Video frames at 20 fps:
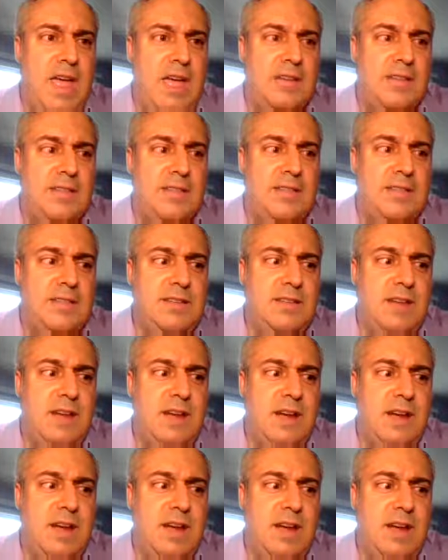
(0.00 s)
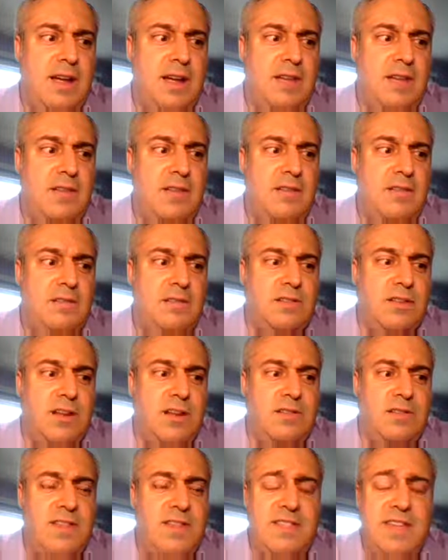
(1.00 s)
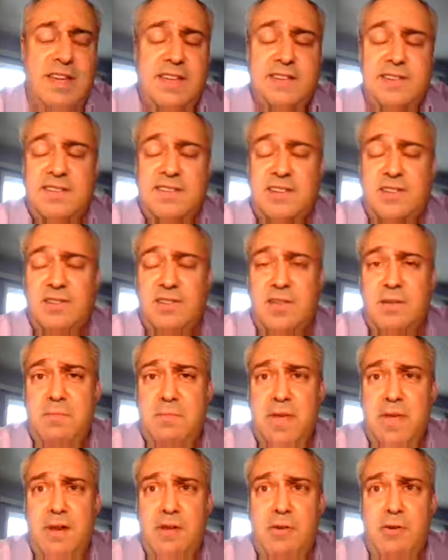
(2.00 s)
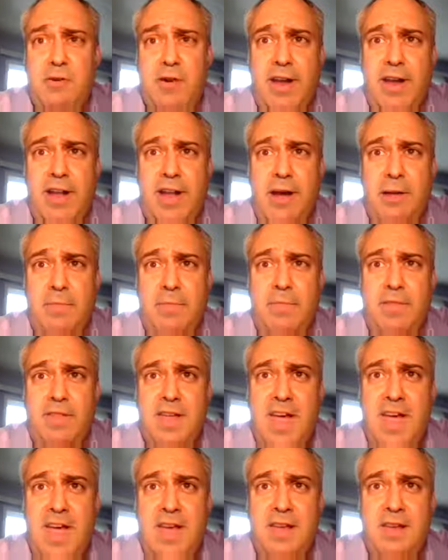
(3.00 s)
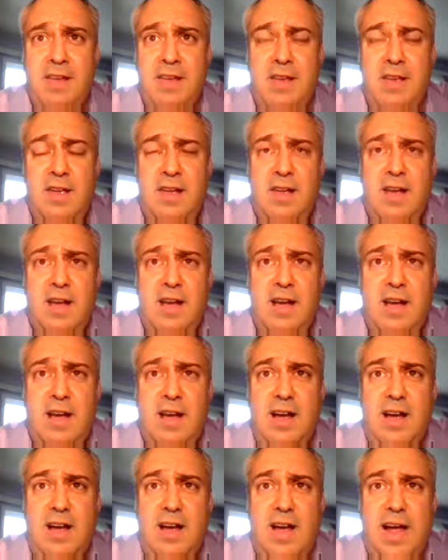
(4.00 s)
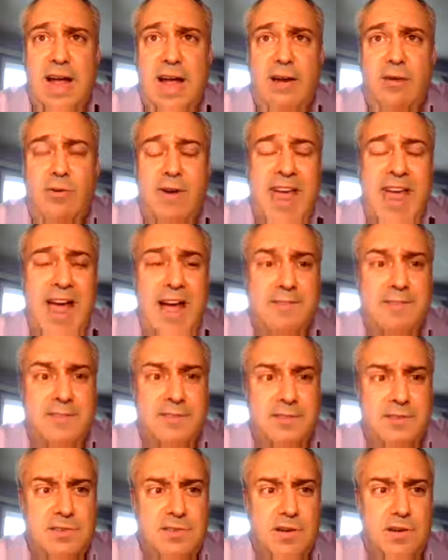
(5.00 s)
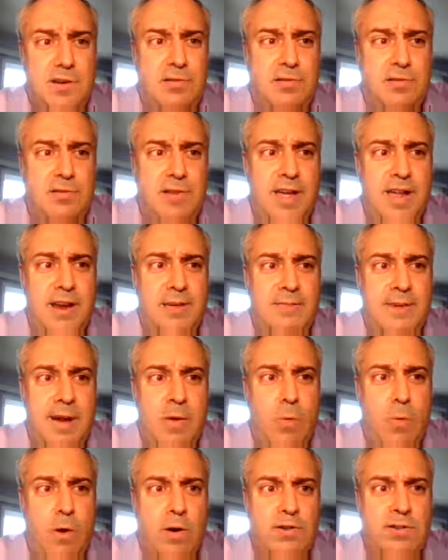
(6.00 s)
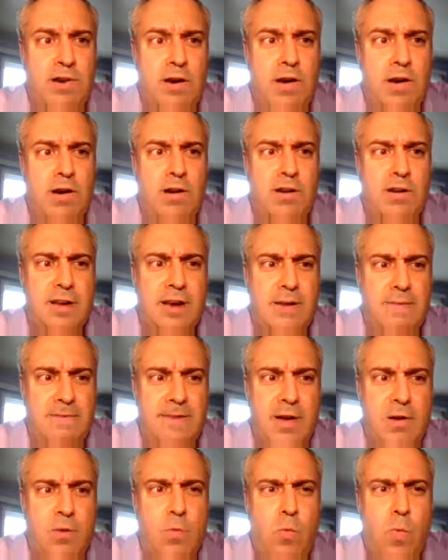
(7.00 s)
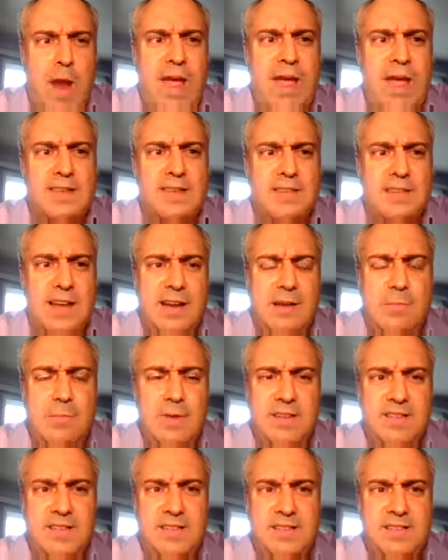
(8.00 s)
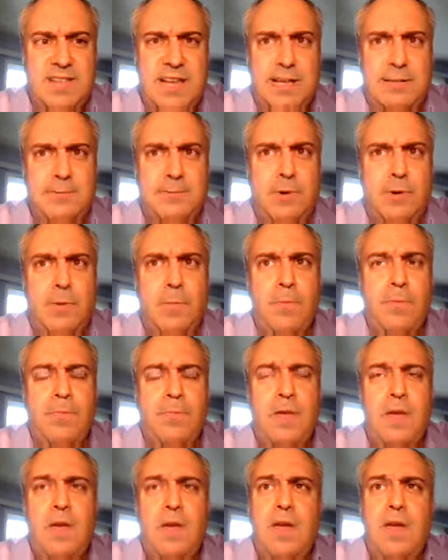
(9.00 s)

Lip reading: and luckily they instilled in me growing up that I don't have to struggle, and if I worked hard and I found ways, I could be successful.